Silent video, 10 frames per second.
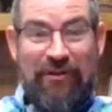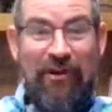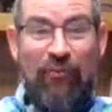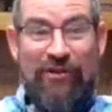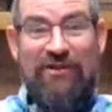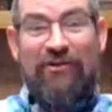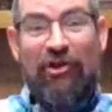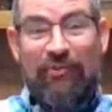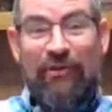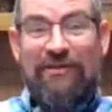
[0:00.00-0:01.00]
I wanted to
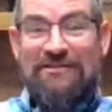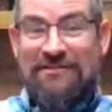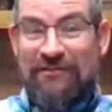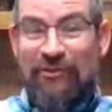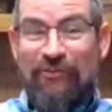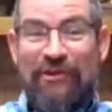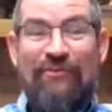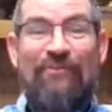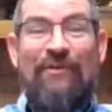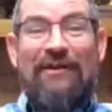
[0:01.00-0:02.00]
talk about this in a little bit,
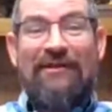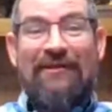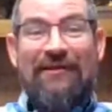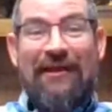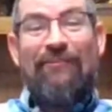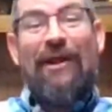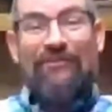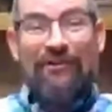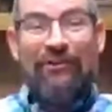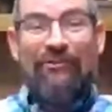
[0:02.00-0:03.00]
but it might
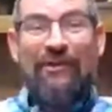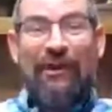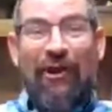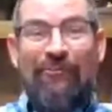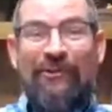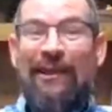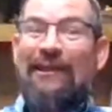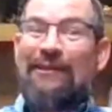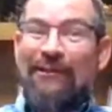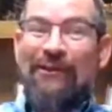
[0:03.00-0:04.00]
be a little bit
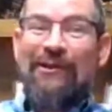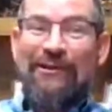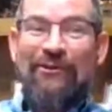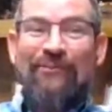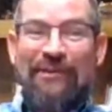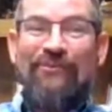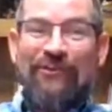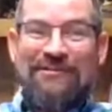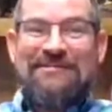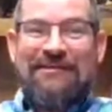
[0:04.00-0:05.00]
complicated learning new
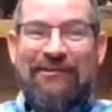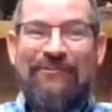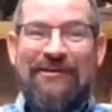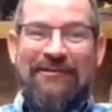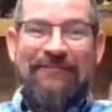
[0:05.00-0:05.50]
people as they come in.